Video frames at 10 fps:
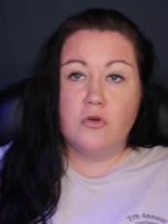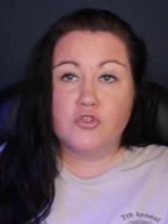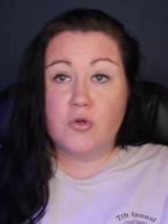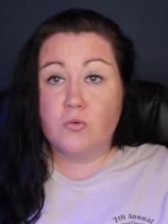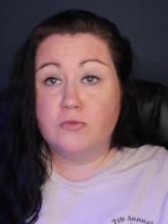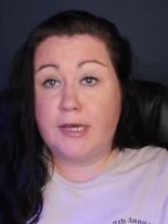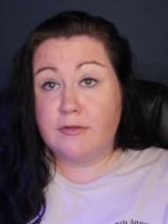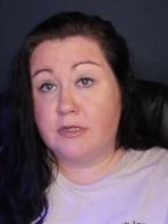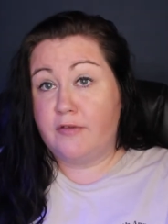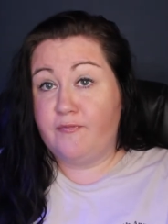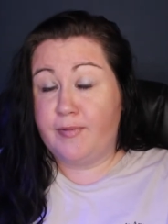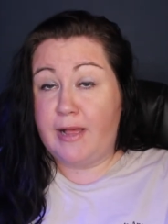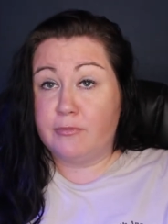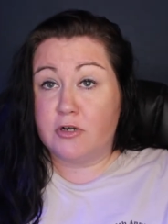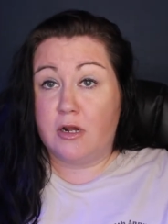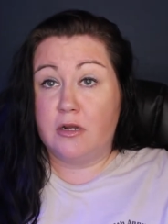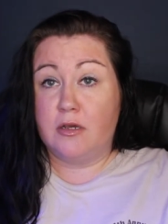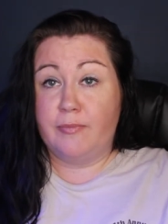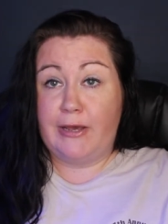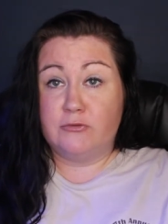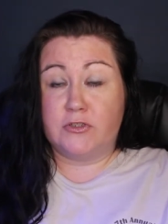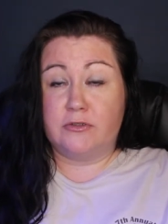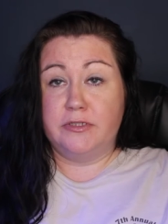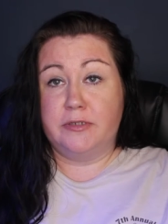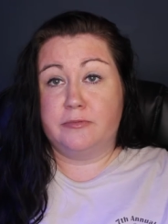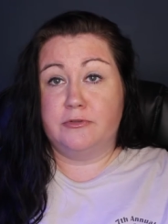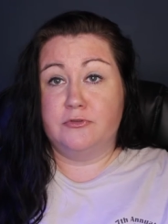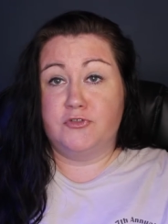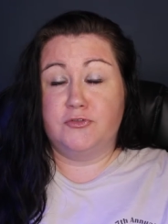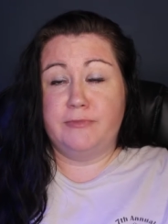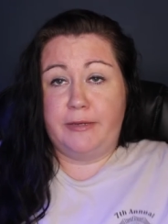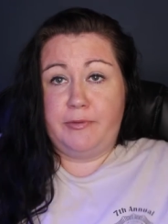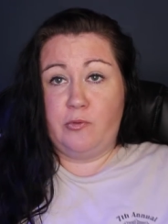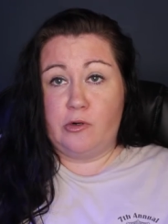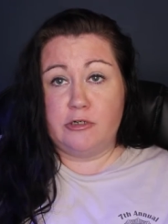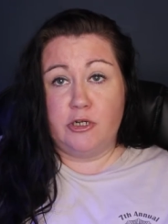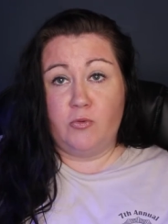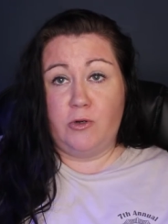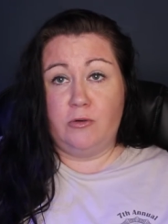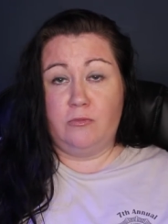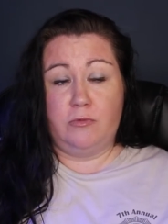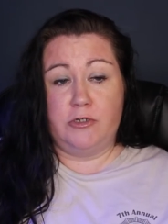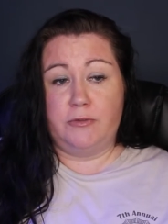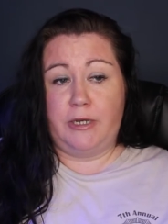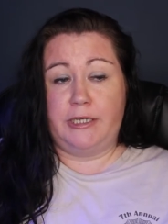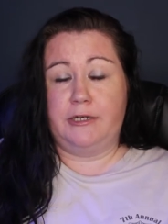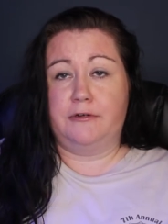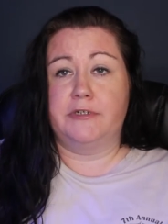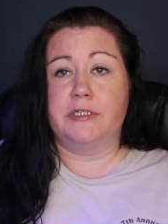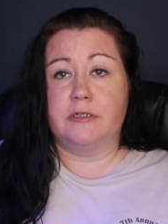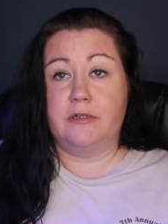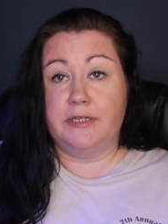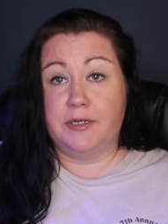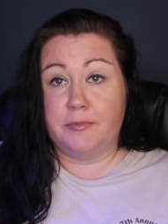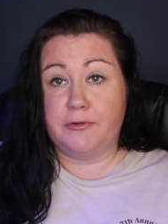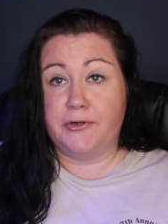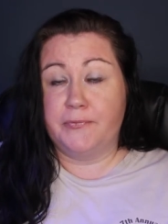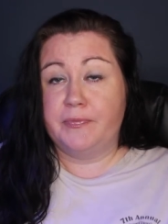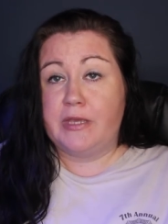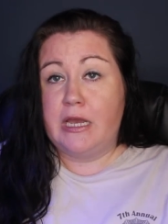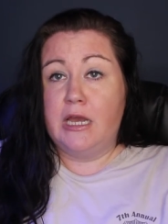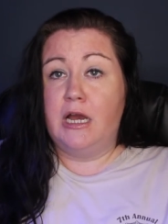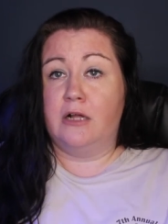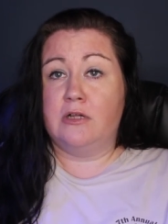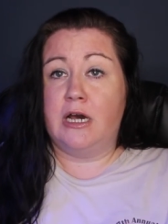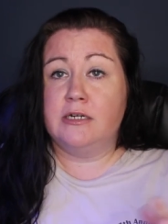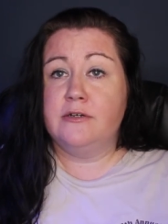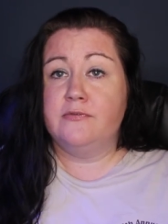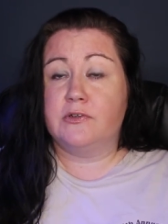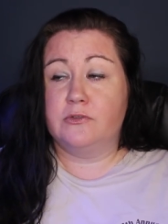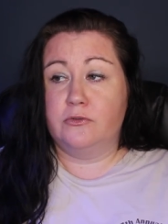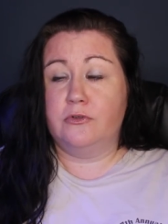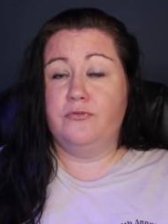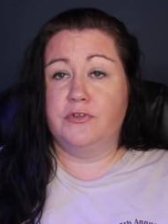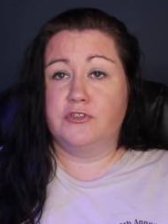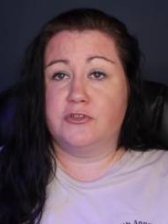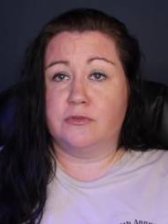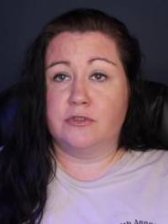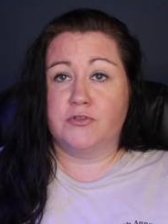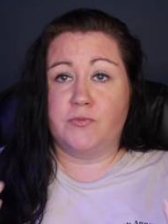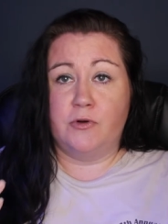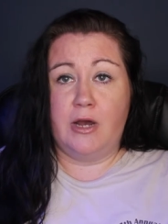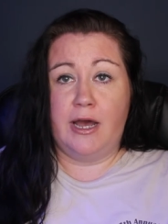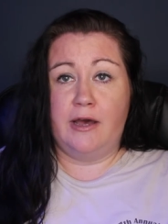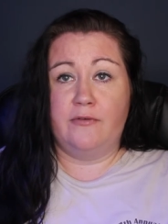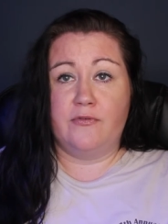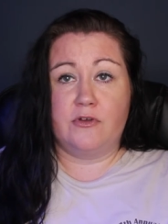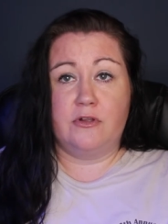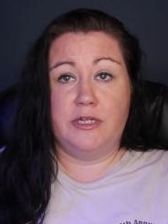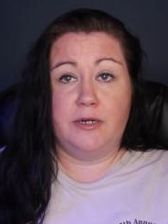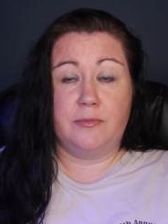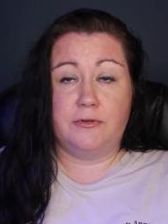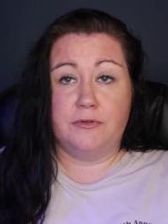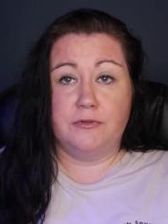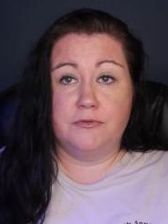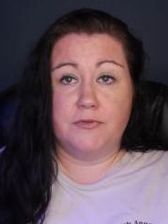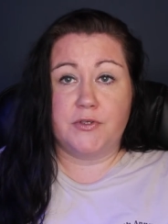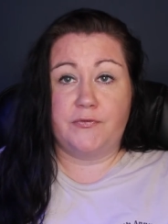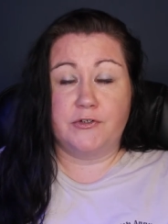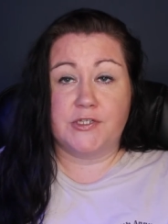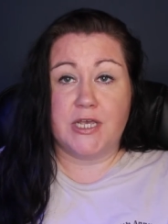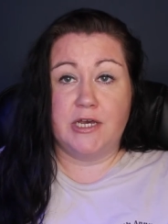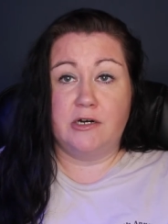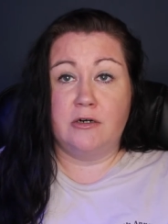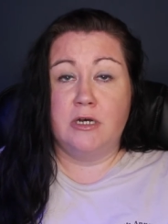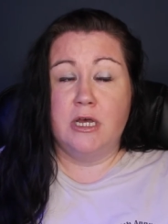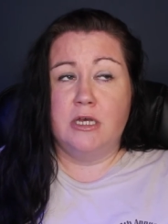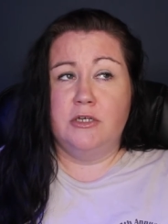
So now that I've blabbered on about the cleanup crews, you might be wondering, well, where do I get a cleanup crew? A lot of local fish stores will have cleanup crews for sale.